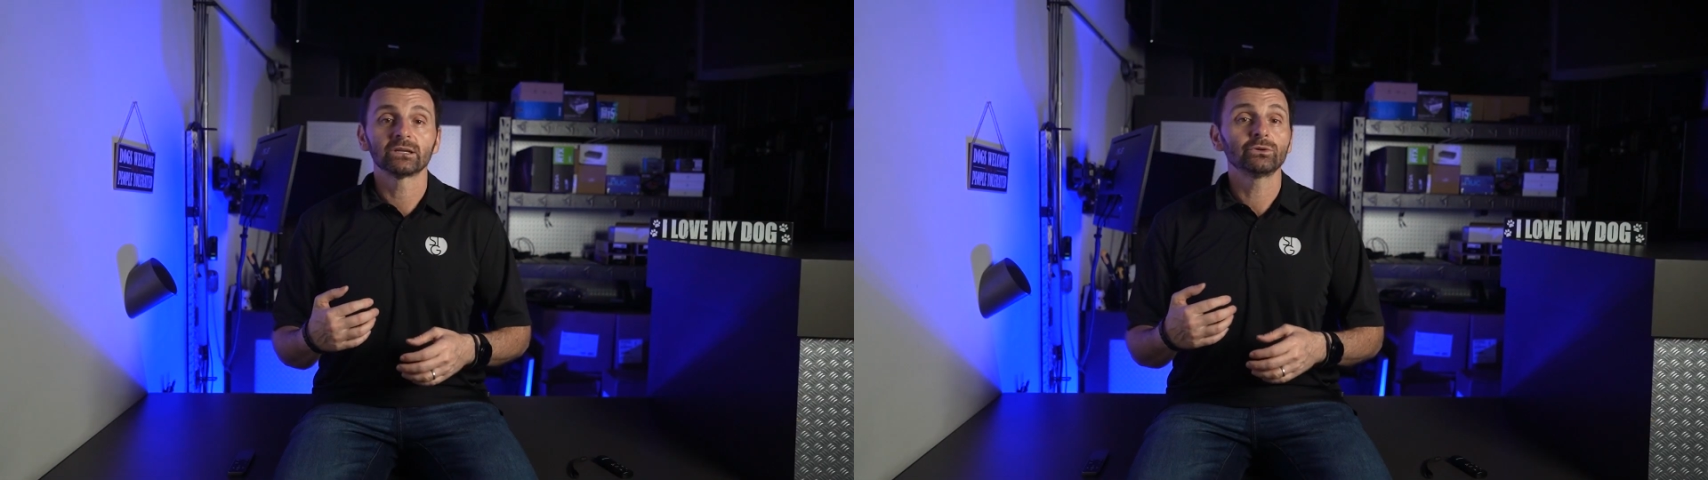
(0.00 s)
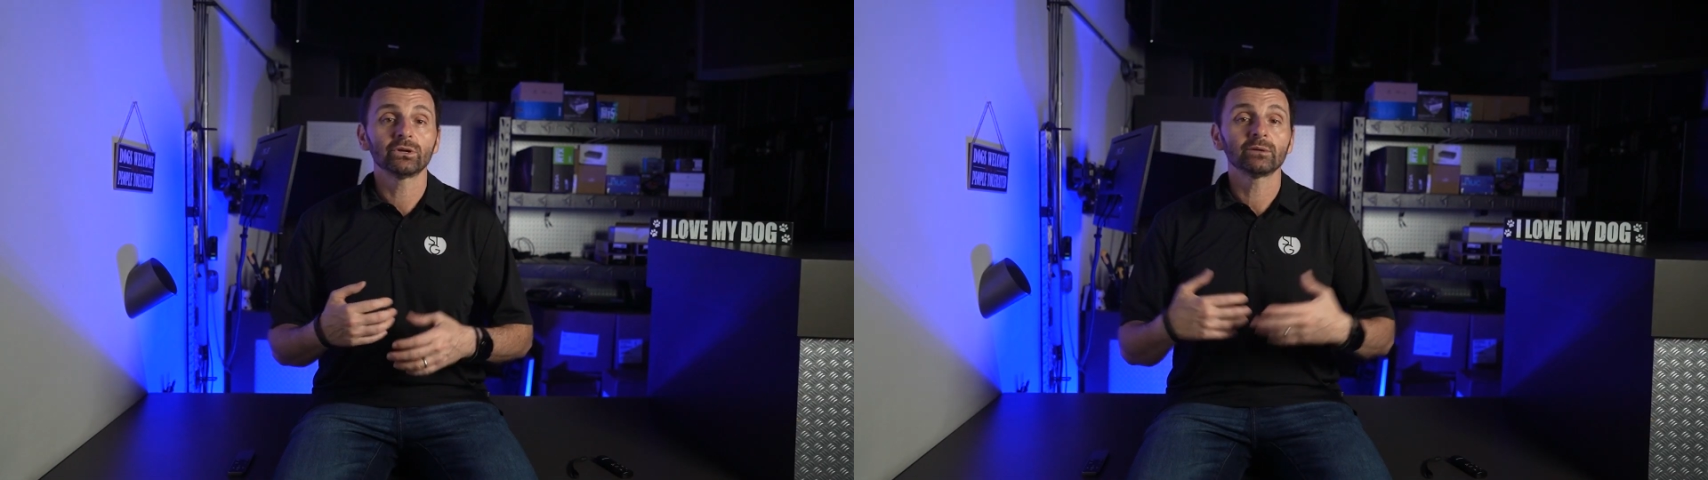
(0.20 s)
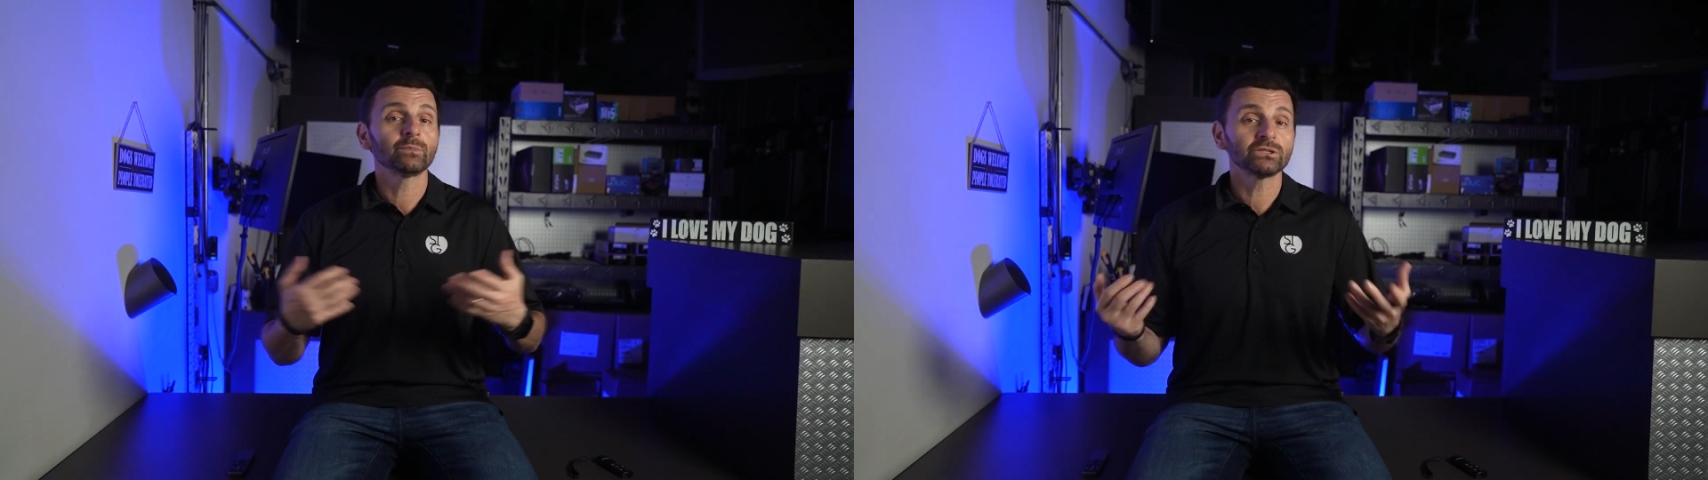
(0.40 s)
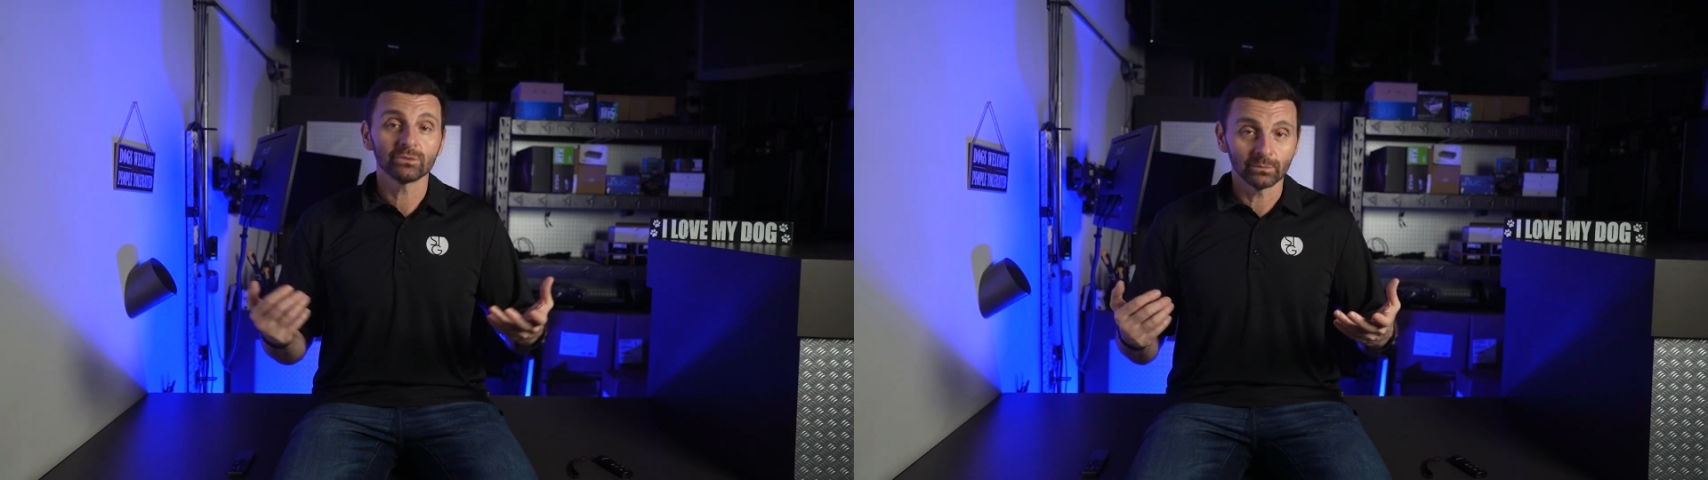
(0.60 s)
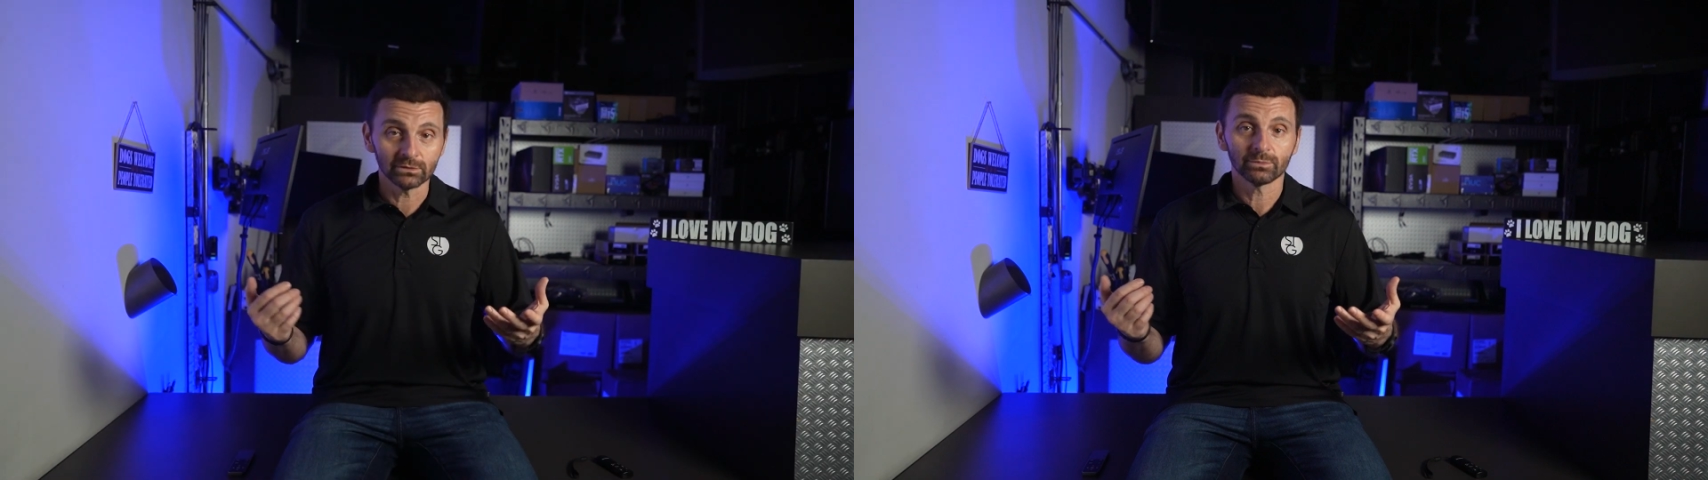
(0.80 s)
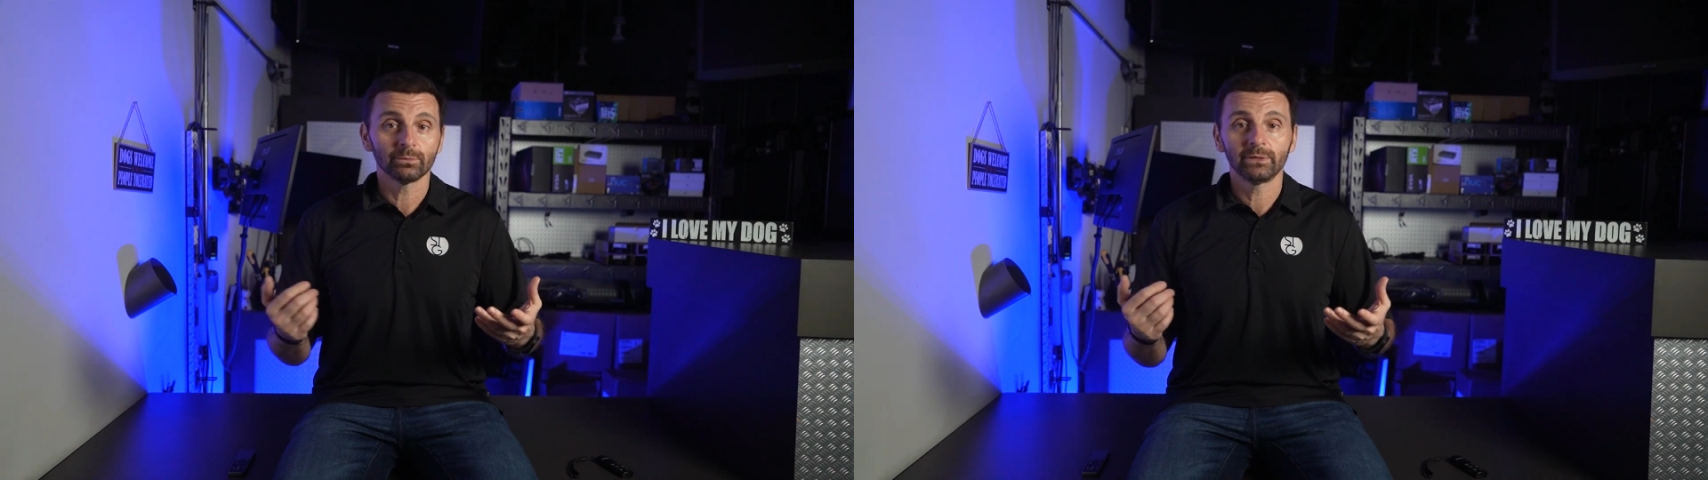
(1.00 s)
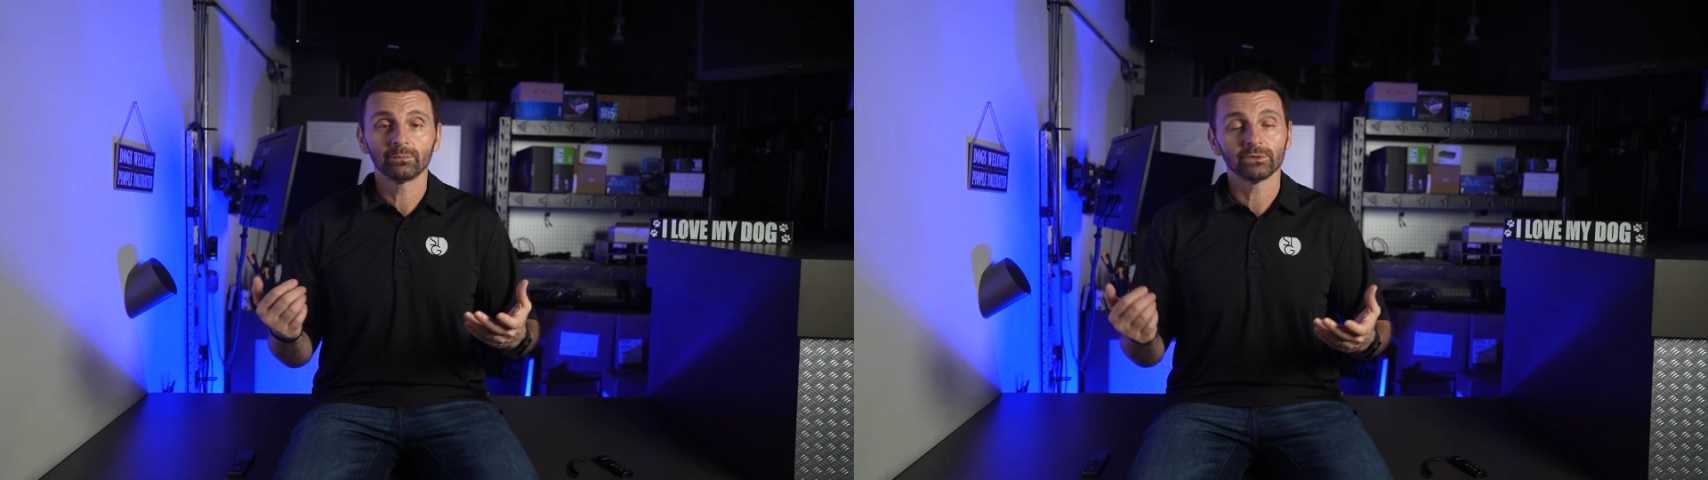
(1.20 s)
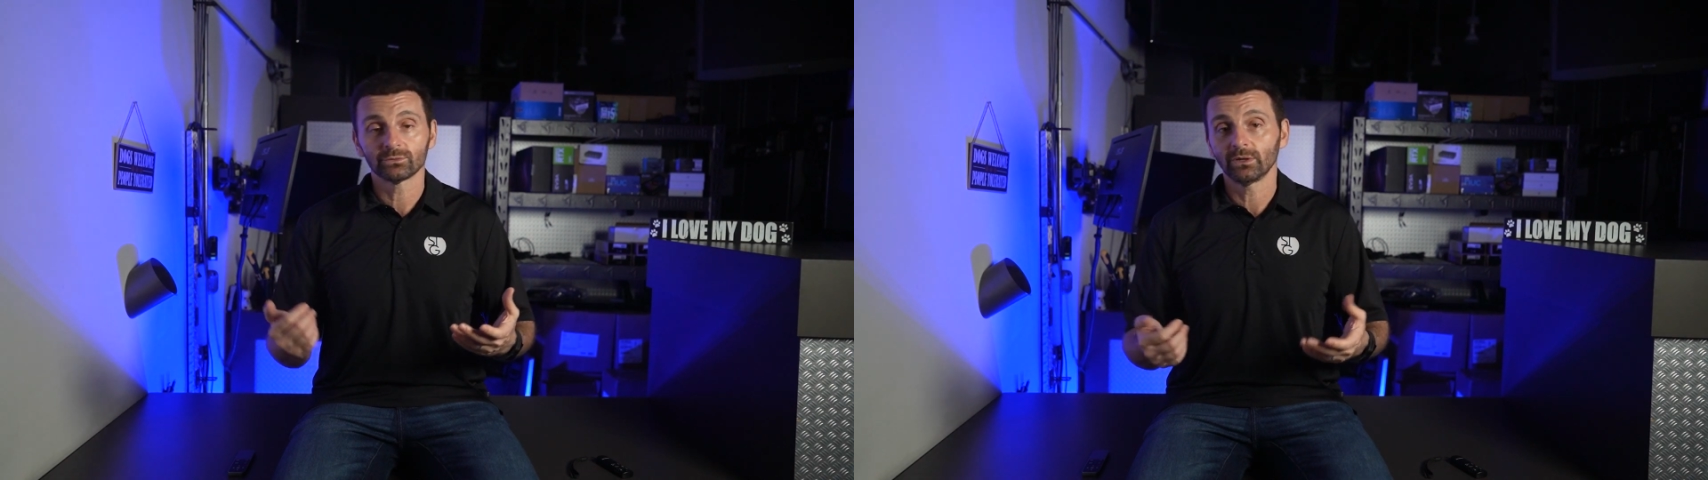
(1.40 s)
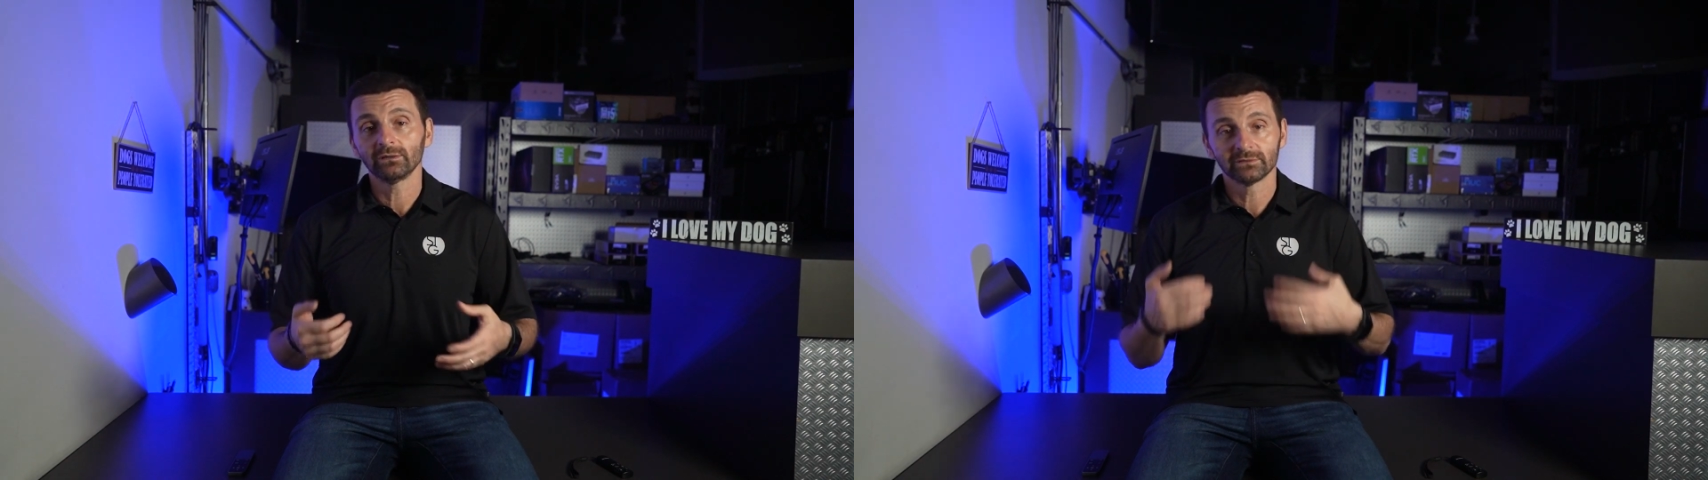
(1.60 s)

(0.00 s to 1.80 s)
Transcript: So you can mention multiple people as well.